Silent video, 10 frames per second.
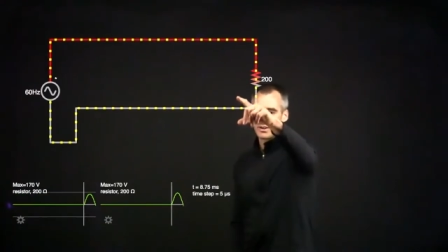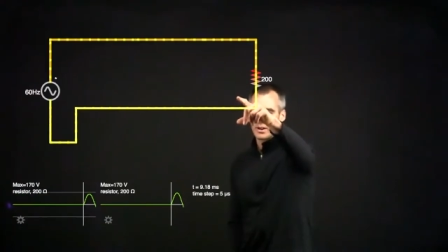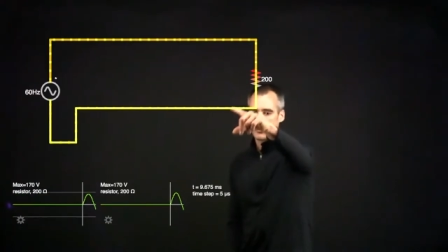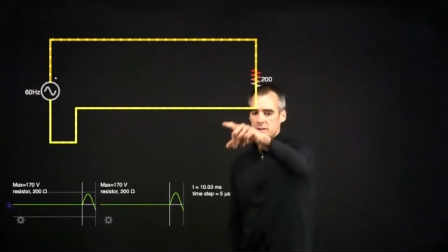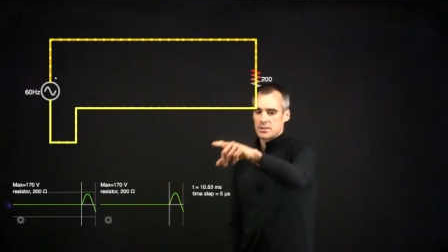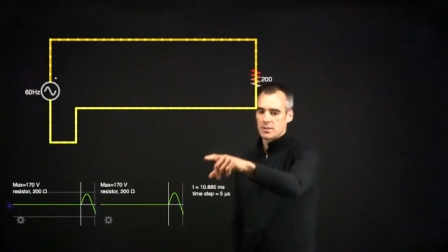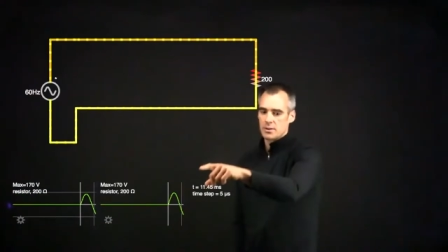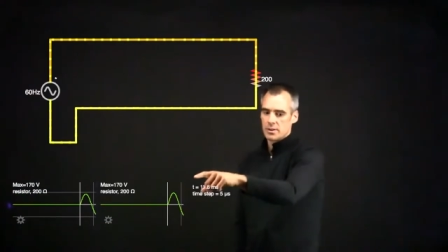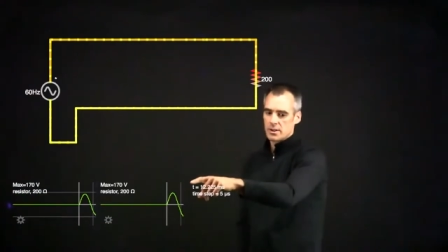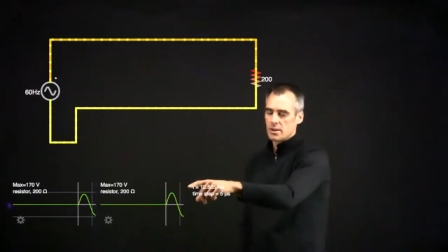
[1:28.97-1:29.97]
across our load
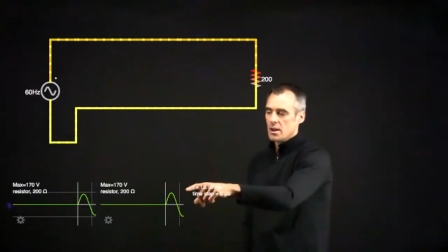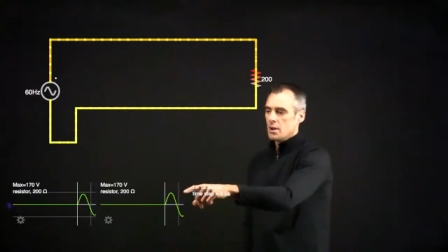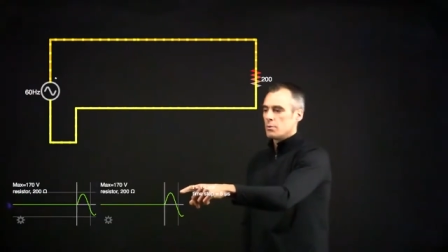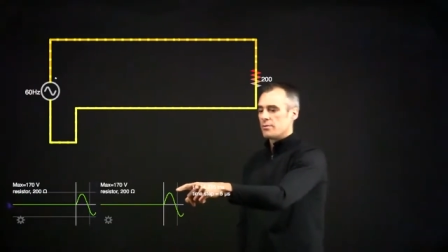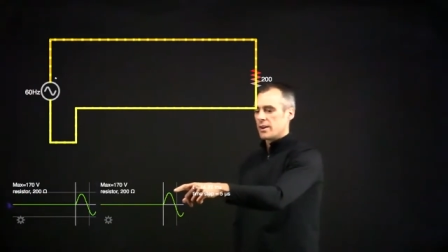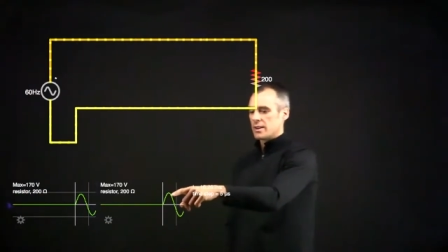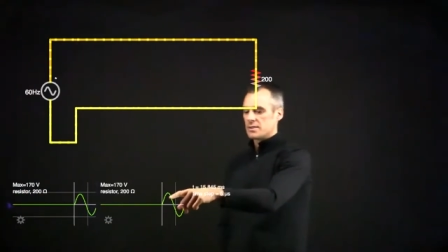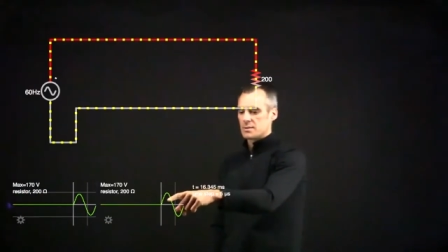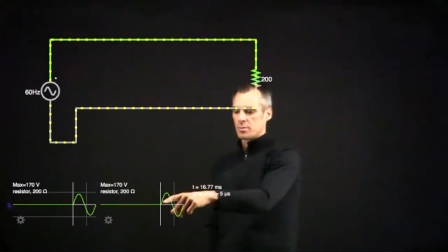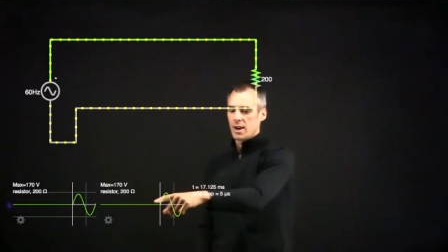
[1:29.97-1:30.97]
here, we find
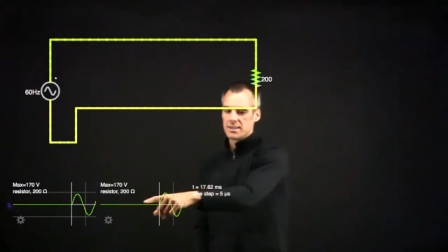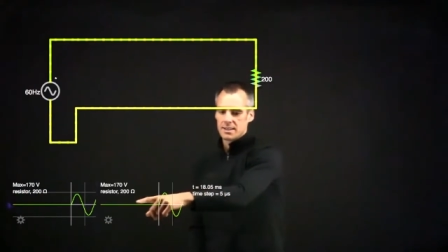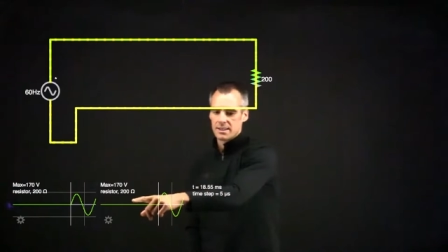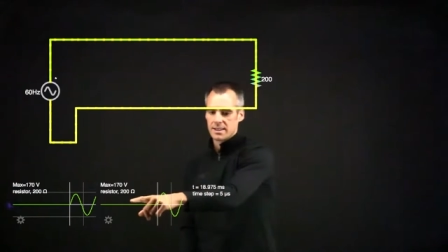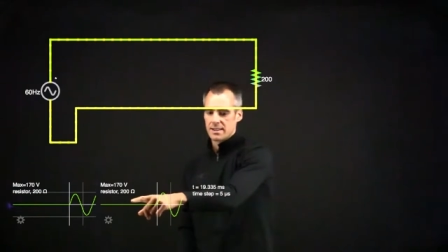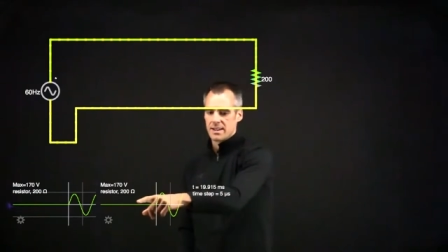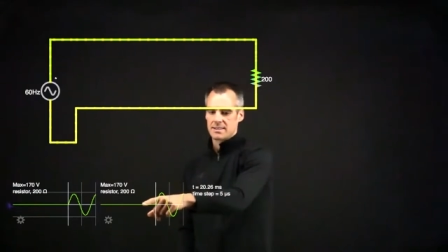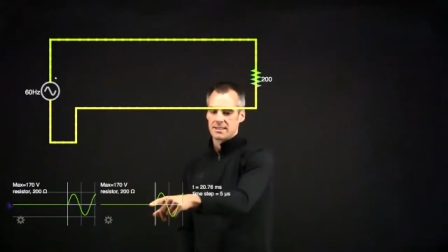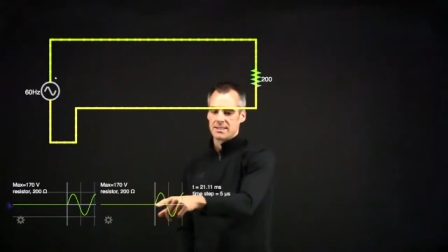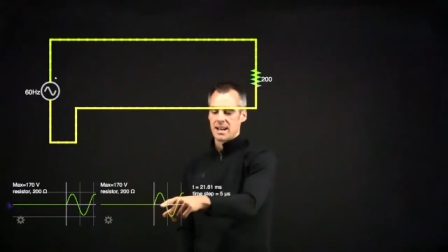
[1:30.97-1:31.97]
unsurprisingly that it's
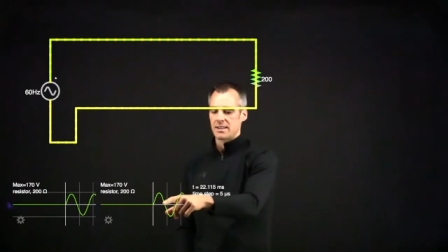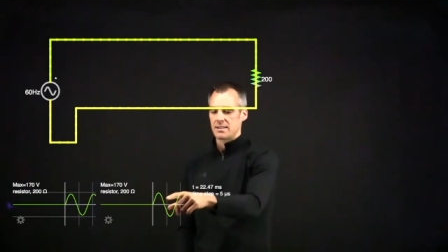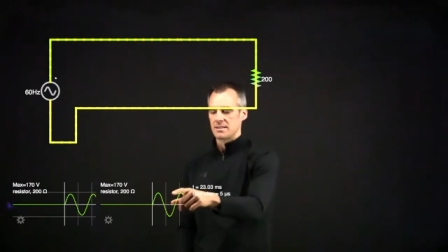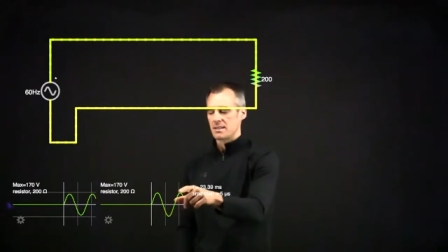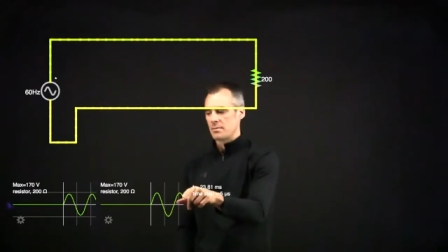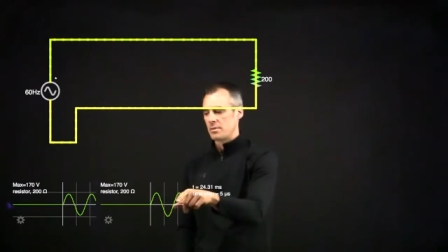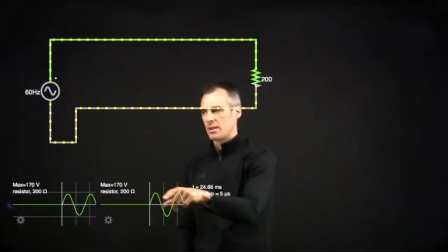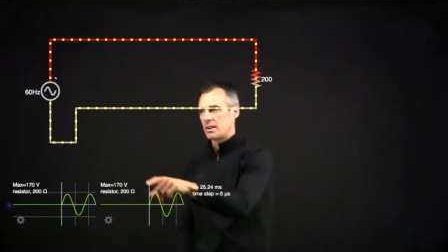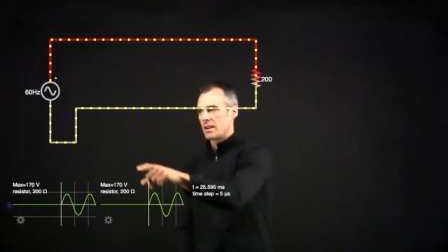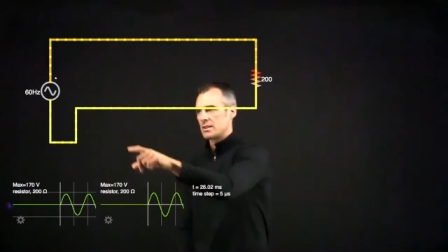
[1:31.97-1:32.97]
exactly the same
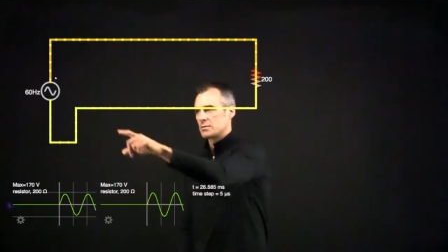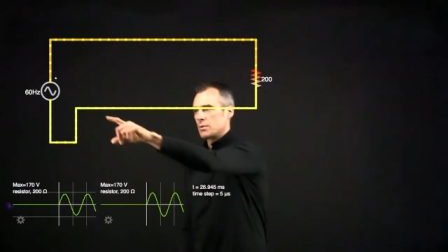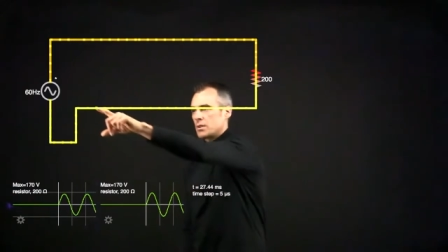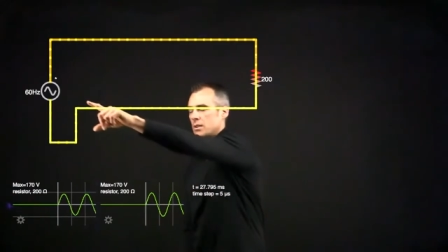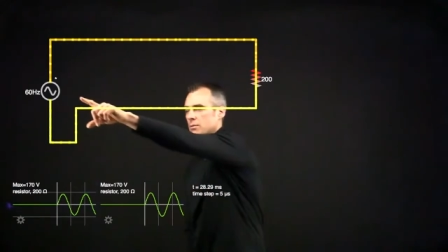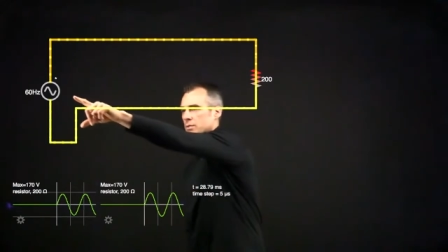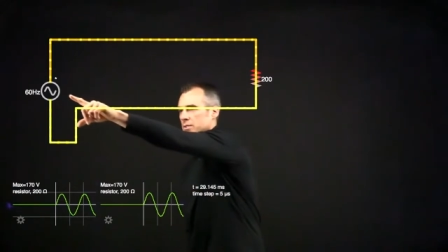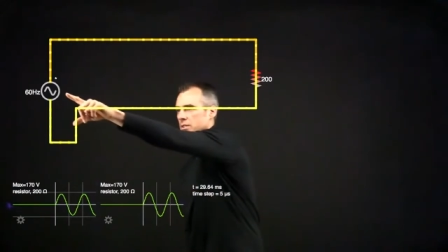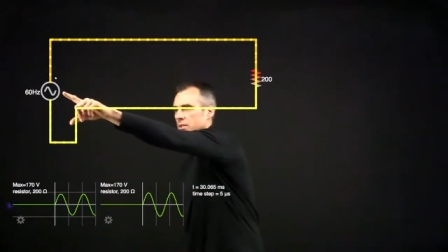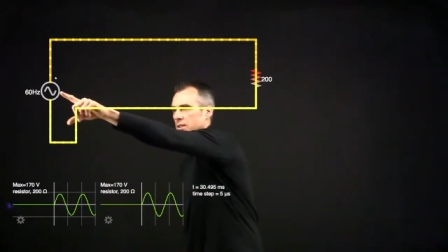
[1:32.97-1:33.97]
thing as what was
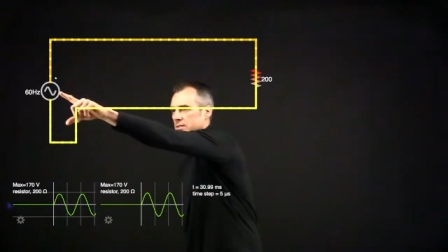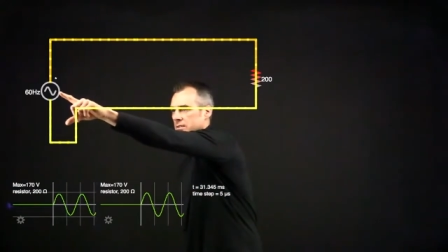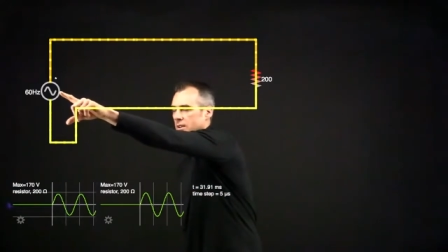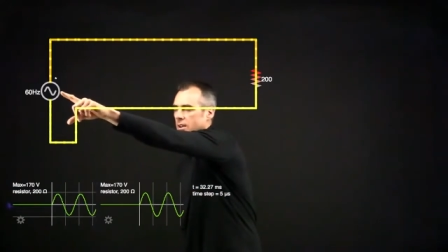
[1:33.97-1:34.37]
across